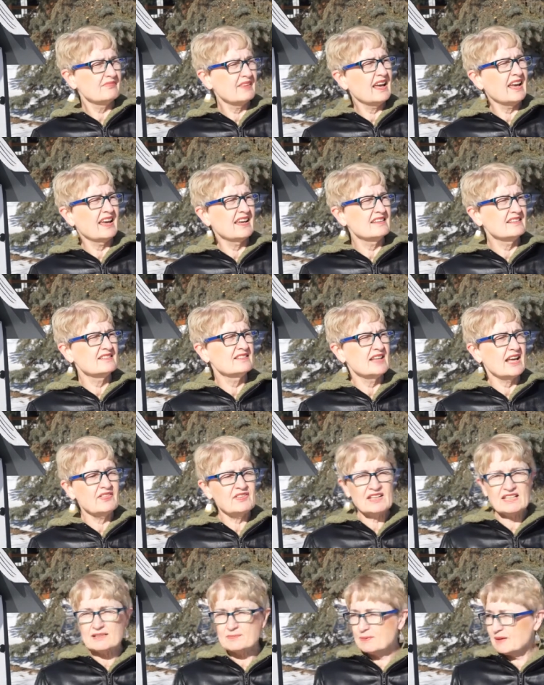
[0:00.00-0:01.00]
and
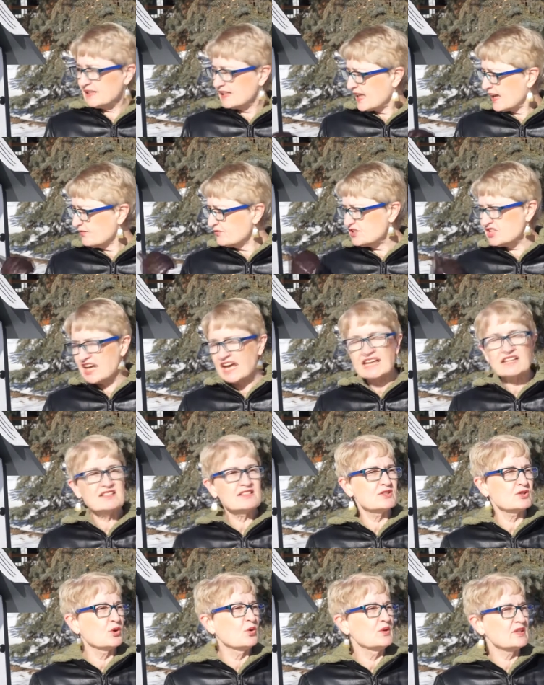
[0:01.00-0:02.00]
nothing's been left yet,
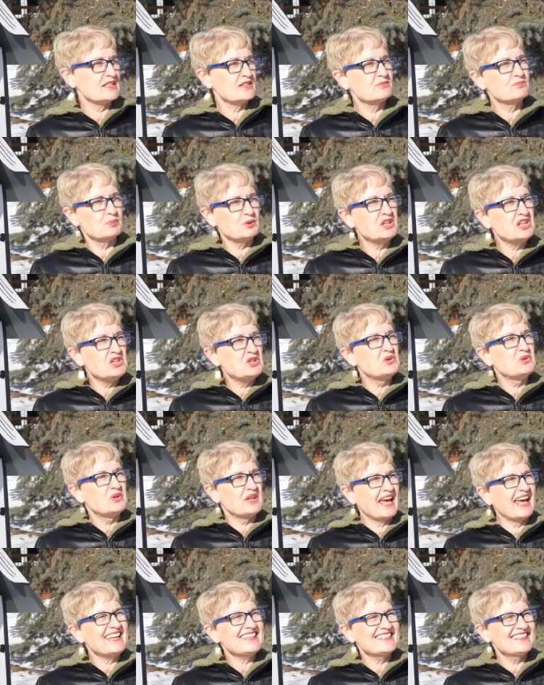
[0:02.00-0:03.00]
so it's pretty new
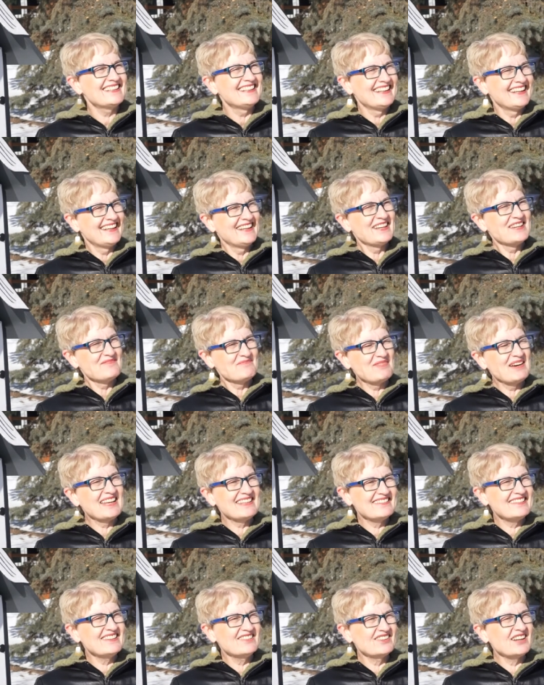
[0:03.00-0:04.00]
yet, but
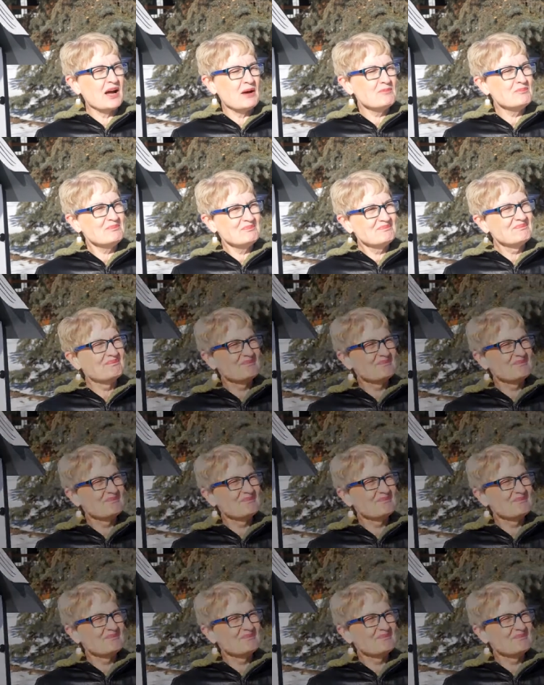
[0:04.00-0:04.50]
they'll come.